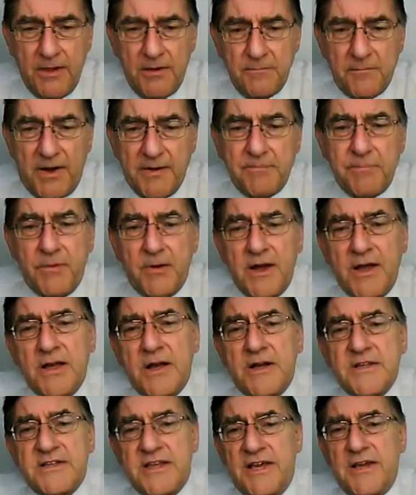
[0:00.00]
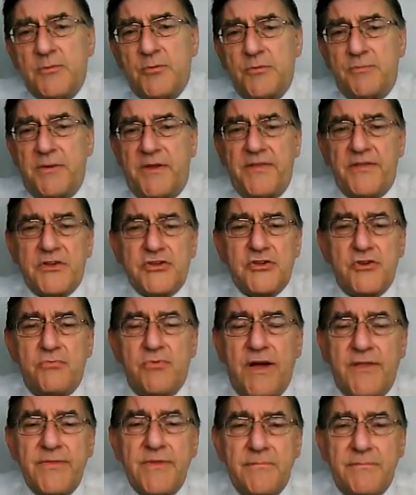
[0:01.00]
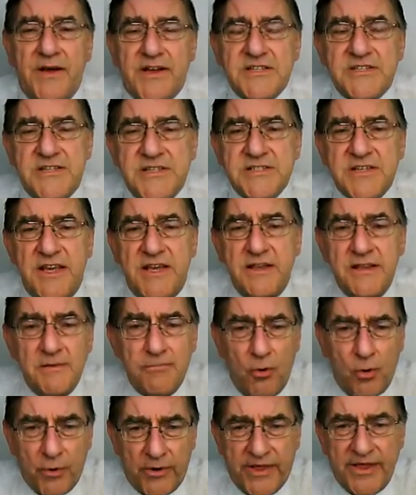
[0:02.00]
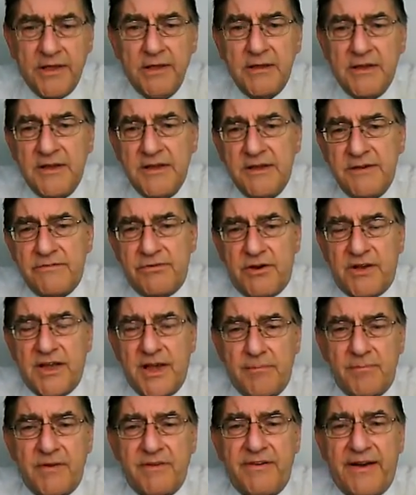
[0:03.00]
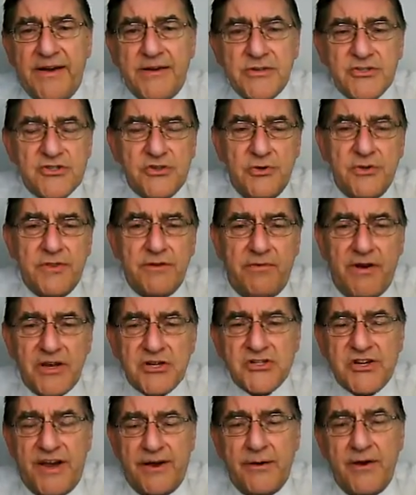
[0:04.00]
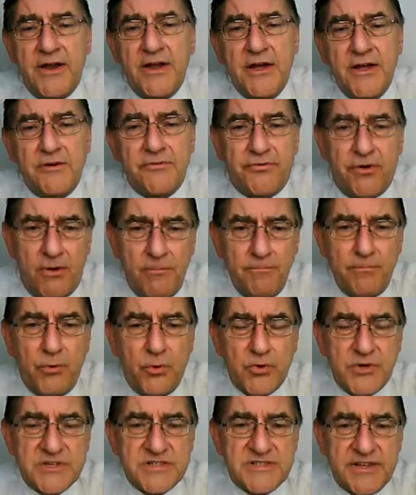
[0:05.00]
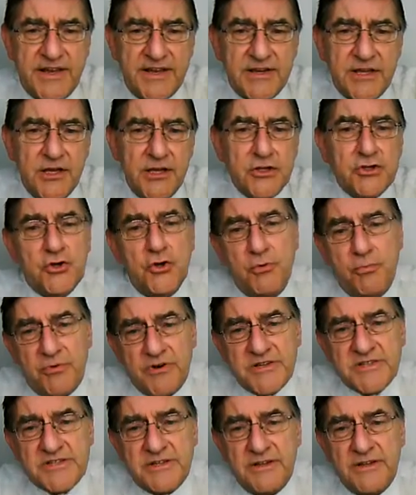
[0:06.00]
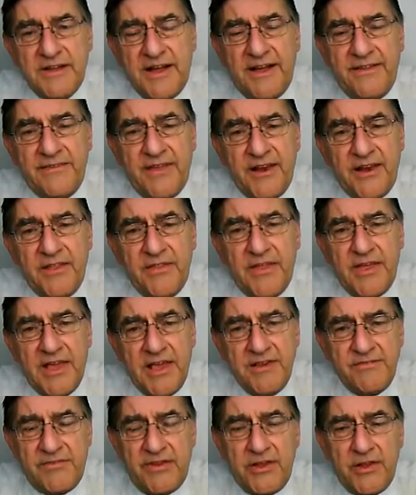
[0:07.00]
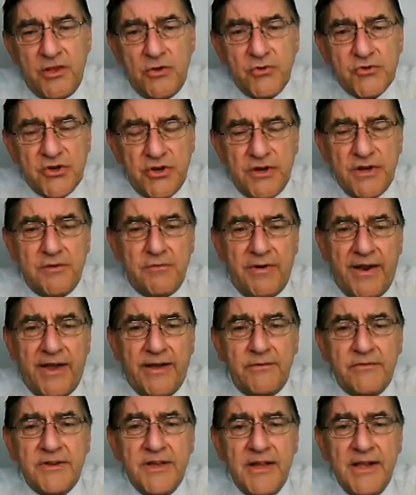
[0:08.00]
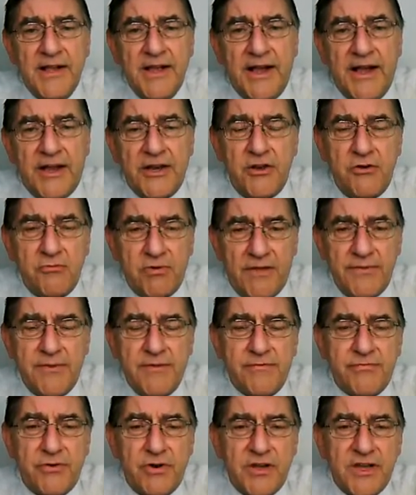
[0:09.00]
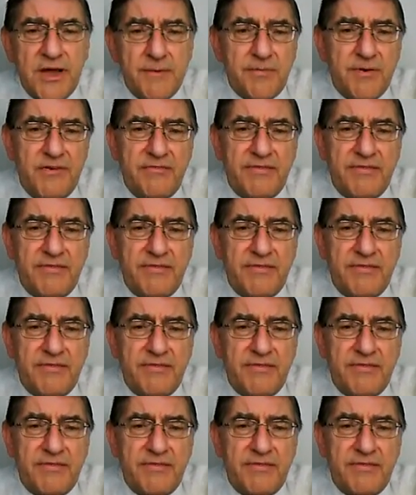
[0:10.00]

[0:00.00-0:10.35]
My idea would be that you run the buses in the morning for a couple of hours during the rush hour from Portishead to Bristol, and then in the evening you turn it round and you run them for a couple